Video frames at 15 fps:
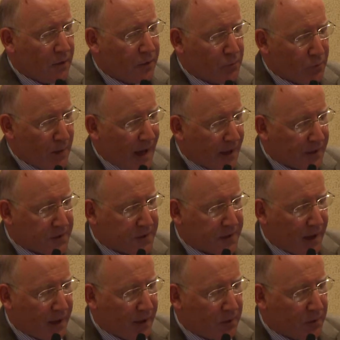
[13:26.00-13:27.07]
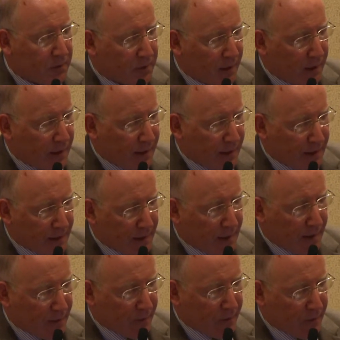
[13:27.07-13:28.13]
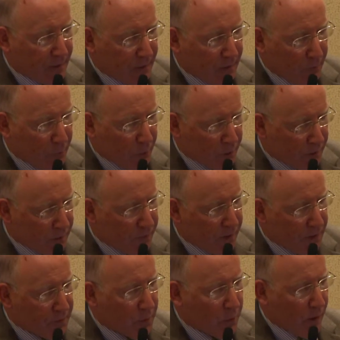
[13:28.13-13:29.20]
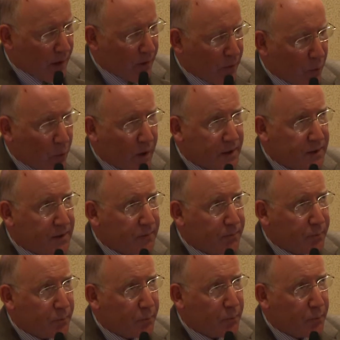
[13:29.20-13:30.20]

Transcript: The RASS scale works very well. The one